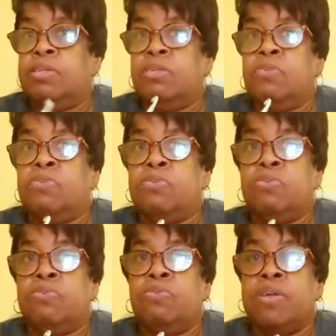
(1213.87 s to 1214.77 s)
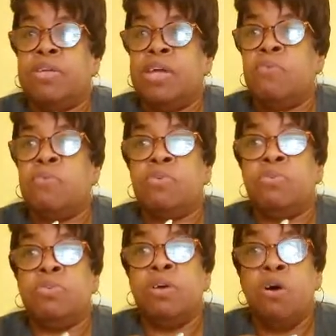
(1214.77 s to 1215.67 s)
So right now
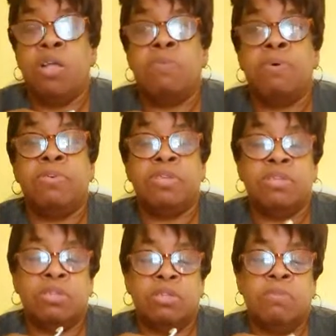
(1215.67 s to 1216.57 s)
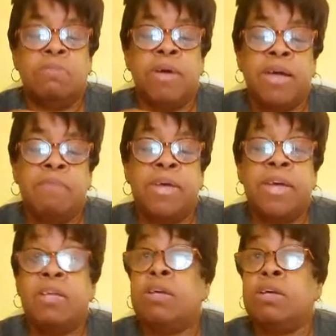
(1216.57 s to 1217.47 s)
we're talking about the
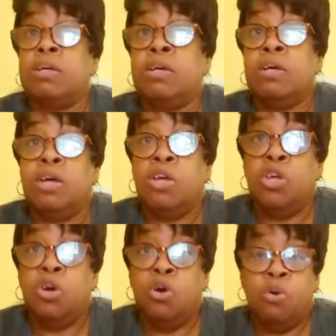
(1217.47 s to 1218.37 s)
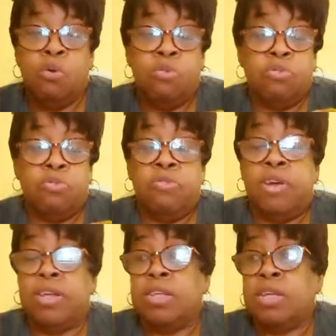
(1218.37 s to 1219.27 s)
man-made yarns
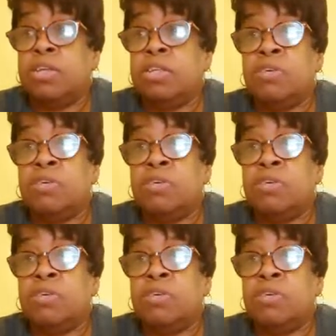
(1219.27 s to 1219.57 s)
right now.